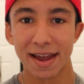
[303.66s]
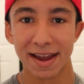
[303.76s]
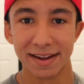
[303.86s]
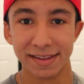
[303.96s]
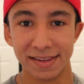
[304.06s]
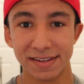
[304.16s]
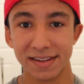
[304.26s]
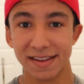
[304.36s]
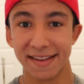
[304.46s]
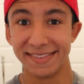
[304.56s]
and
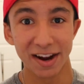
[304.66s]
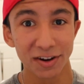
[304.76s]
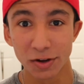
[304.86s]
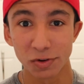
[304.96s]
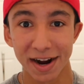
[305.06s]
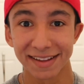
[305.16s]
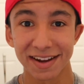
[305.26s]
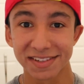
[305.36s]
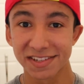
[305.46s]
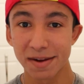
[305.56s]
Daredevil had
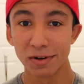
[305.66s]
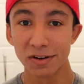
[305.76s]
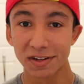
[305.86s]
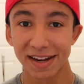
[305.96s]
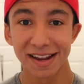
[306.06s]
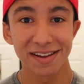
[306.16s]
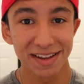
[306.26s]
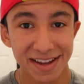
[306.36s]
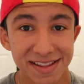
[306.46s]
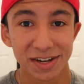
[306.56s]
that same look
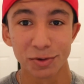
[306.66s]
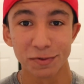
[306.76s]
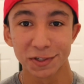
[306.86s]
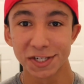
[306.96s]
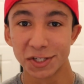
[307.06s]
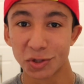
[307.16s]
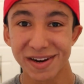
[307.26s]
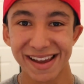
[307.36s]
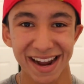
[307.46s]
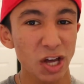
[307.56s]
in Daredevil season
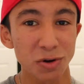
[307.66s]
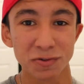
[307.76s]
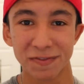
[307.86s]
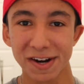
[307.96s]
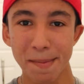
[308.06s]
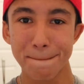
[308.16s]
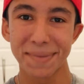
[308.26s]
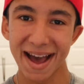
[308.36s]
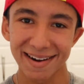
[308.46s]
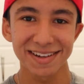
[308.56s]
three, and I thought it was very
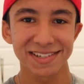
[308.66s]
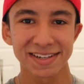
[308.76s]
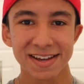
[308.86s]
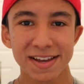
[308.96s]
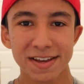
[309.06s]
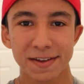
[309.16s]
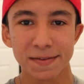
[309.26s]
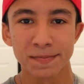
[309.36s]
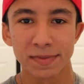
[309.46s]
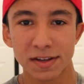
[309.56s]
badass.
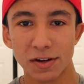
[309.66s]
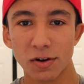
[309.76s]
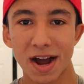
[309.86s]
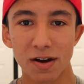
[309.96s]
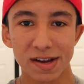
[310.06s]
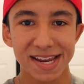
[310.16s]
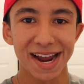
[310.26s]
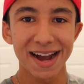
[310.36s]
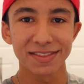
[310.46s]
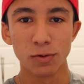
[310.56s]
You know how he
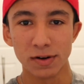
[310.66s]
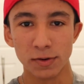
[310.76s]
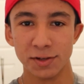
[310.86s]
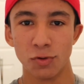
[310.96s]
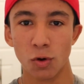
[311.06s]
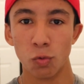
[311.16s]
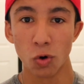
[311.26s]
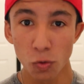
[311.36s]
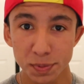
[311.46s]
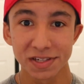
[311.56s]
had the, his, the
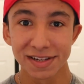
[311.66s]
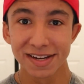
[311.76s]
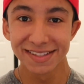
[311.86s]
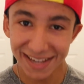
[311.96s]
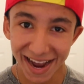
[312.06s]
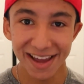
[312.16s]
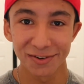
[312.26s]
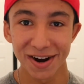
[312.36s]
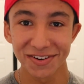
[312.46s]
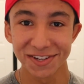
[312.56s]
ropes tied
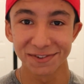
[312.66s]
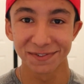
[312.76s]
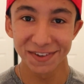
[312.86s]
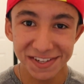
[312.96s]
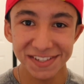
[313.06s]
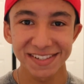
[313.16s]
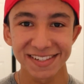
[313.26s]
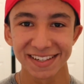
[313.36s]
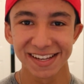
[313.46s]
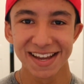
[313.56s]
around his
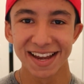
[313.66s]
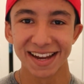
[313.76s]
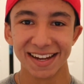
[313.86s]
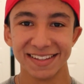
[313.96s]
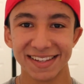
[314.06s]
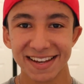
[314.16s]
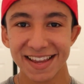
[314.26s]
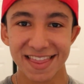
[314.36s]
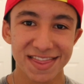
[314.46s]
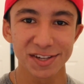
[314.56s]
fists, and
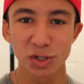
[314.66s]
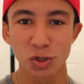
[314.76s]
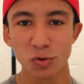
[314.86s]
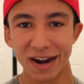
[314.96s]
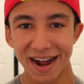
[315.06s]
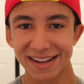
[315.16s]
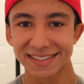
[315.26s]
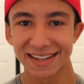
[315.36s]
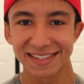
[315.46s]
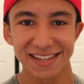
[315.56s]
this suit has
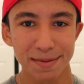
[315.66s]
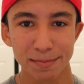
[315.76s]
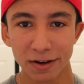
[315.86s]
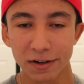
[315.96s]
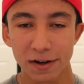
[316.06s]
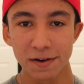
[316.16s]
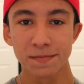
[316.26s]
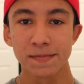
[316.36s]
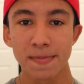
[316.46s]
that same look,